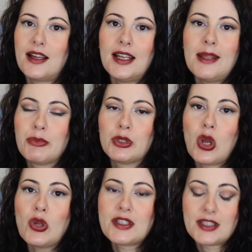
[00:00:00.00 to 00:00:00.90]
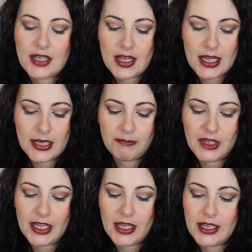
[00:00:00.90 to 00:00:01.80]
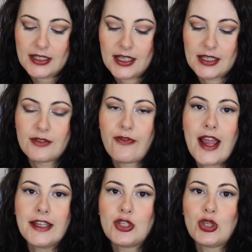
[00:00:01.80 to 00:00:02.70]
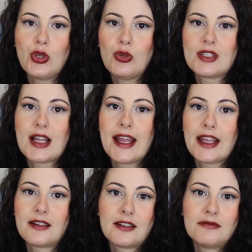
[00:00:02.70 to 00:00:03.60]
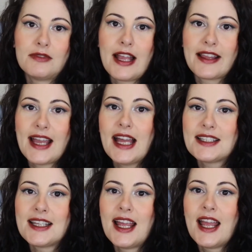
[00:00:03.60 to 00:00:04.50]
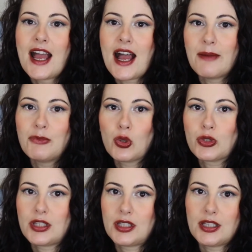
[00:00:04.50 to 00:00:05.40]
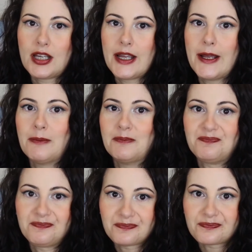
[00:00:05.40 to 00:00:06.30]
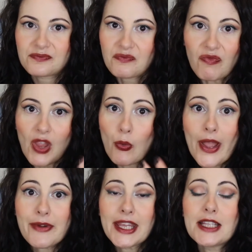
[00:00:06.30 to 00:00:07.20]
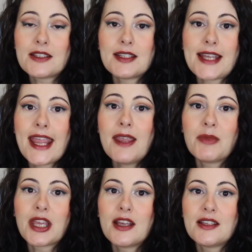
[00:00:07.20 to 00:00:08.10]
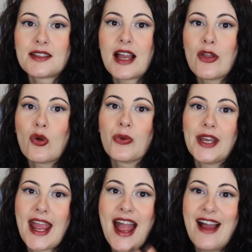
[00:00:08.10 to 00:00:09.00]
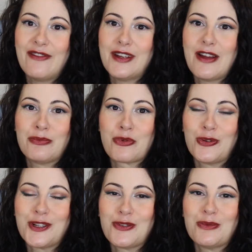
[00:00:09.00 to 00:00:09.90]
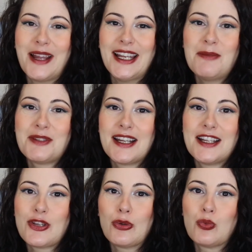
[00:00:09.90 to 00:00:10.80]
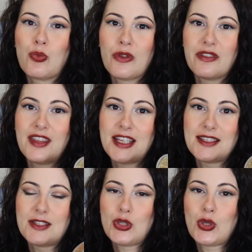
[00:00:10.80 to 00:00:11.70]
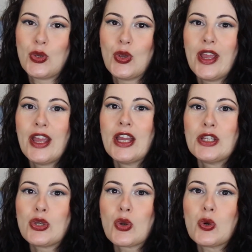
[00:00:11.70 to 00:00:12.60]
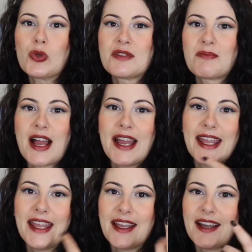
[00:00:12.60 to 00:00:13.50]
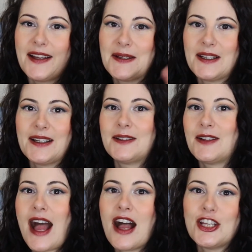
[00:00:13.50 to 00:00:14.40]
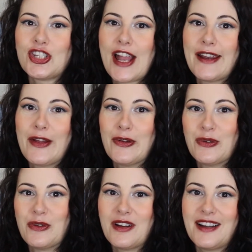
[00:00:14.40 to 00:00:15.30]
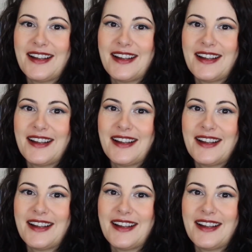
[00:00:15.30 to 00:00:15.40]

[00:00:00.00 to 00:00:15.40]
a lip gloss. It's fine to use like that. I'm not wearing it today because I already have enough product on my lips, and I don't want this to cause my eyeshadow